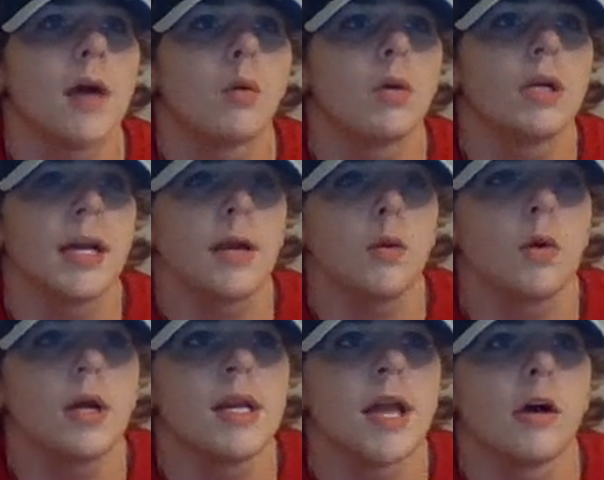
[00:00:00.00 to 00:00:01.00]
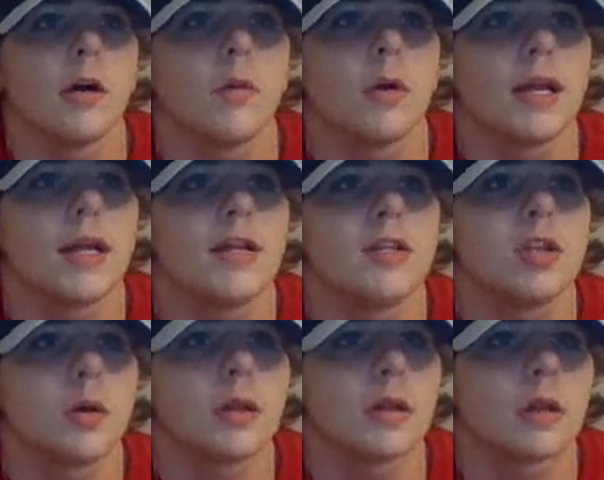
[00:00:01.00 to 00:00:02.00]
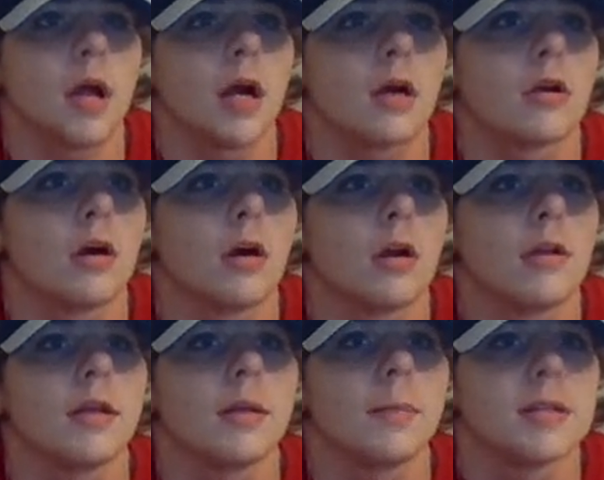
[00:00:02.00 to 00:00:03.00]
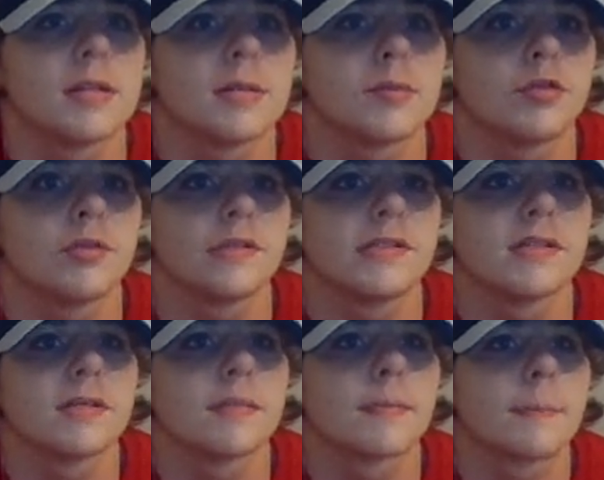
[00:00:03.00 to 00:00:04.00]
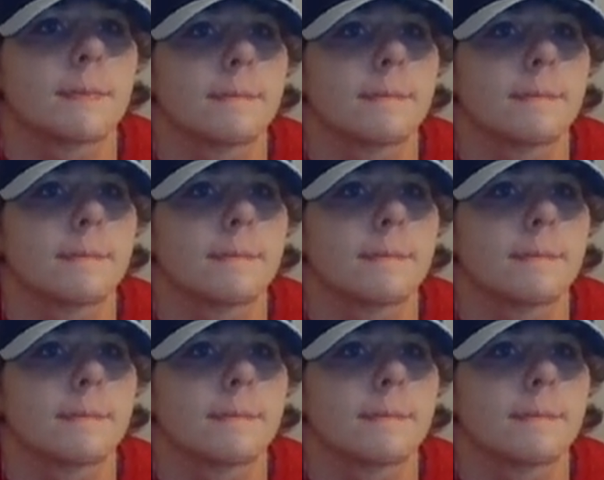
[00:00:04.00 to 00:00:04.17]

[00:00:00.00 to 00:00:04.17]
at 181. Now at 182 on the clock are the Boston Bruins.